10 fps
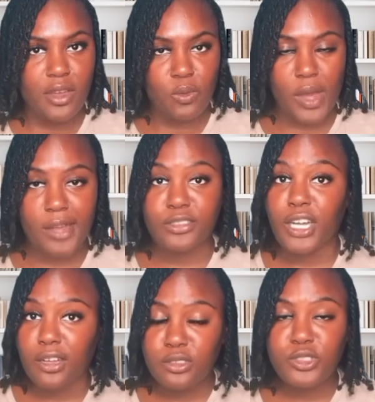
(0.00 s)
While
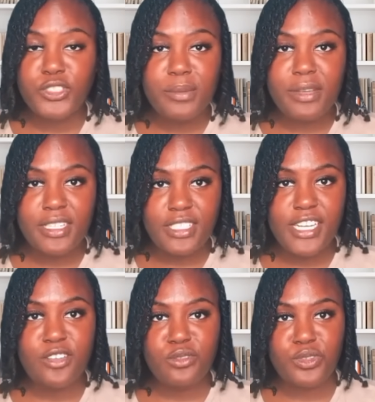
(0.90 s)
Donald Trump
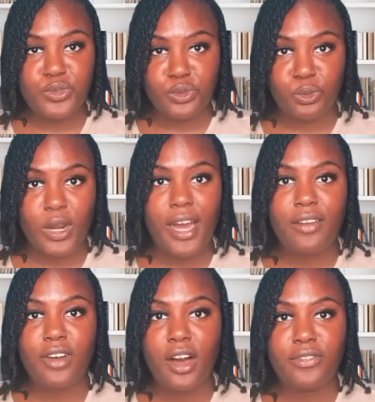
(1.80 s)
continues to
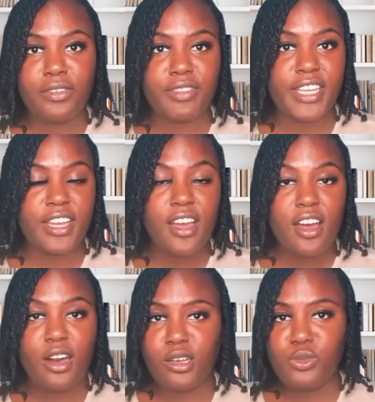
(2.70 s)
thrive off of the
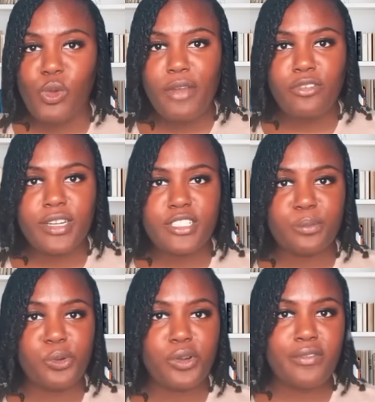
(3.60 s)
unwavering
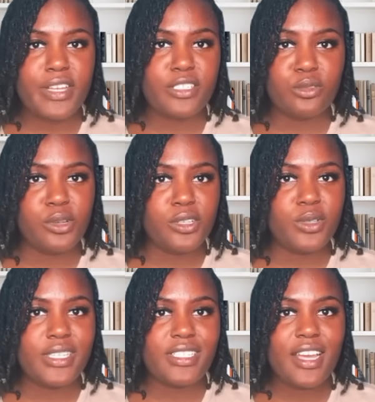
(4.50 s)
support of his
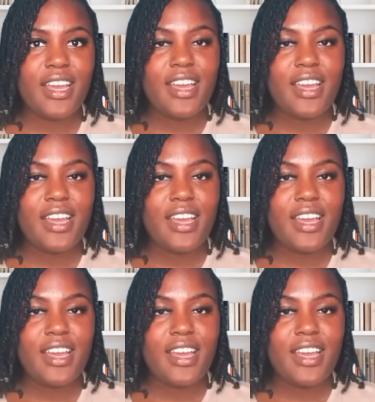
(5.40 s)
loyalists,